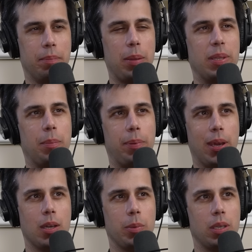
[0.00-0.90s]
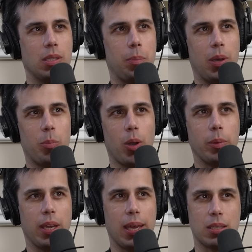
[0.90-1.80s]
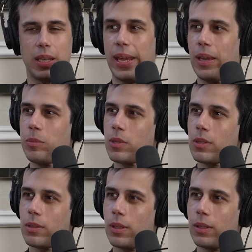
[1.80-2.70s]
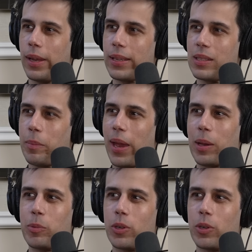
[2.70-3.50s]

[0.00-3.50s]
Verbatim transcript: maybe the pair because the pair probably has games. like right, right.